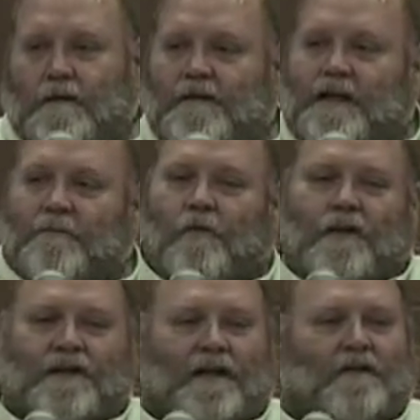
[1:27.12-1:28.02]
The
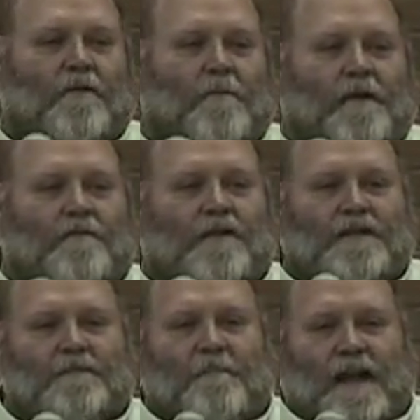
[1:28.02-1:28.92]
important thing to remember
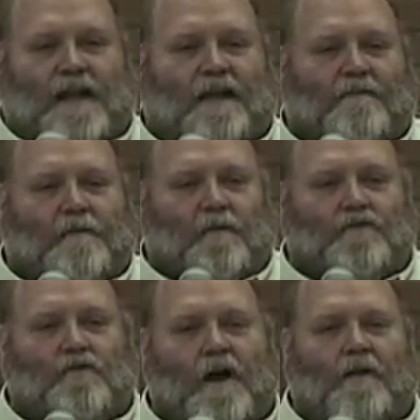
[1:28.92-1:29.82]
is many of the
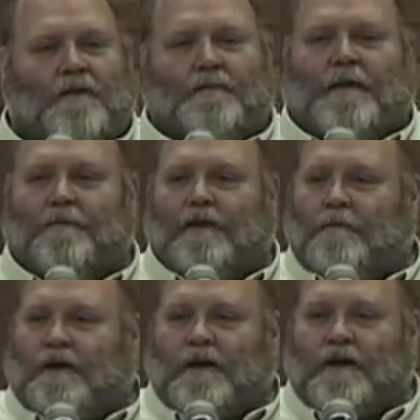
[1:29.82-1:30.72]
most wealthy people in
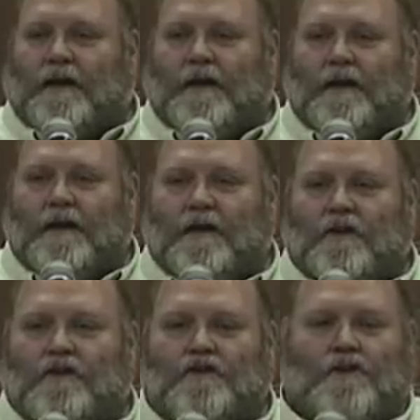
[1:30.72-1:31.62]
America
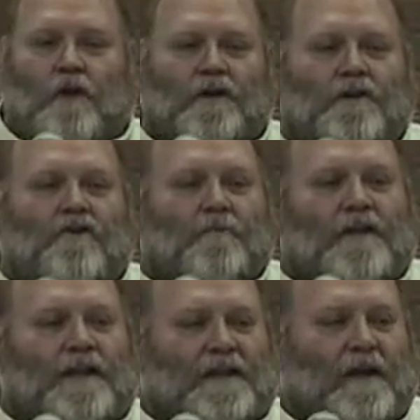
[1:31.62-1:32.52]
don't
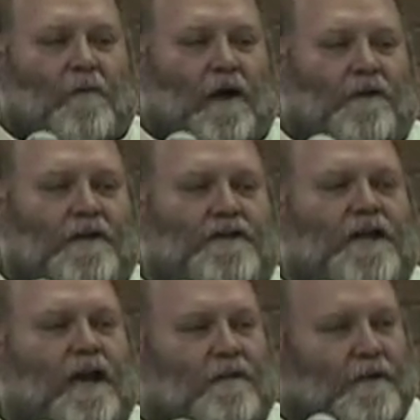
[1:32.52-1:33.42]
accumulate that wealth in
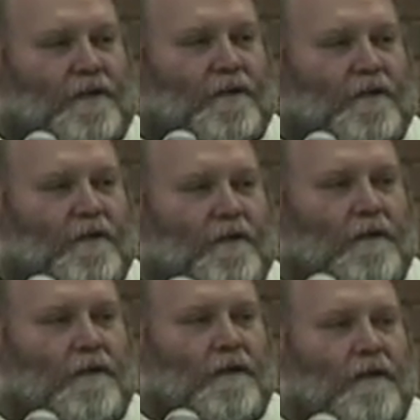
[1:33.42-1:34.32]
salaries.
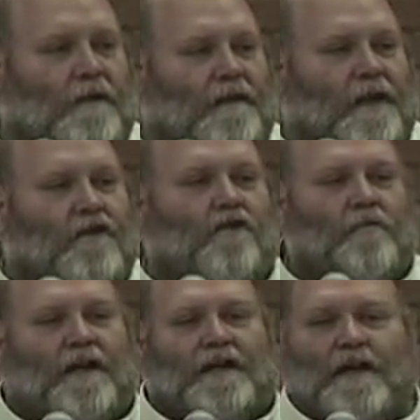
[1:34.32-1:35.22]
They
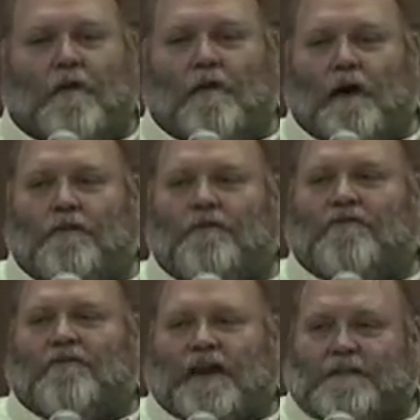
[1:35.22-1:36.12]
accumulate that wealth through
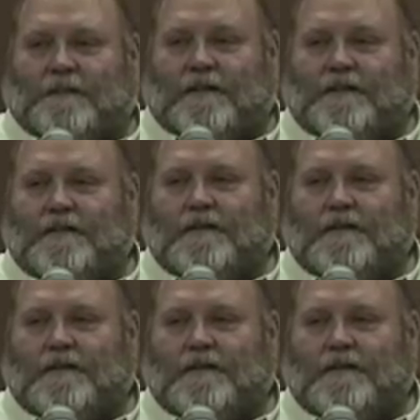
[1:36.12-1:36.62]
investments.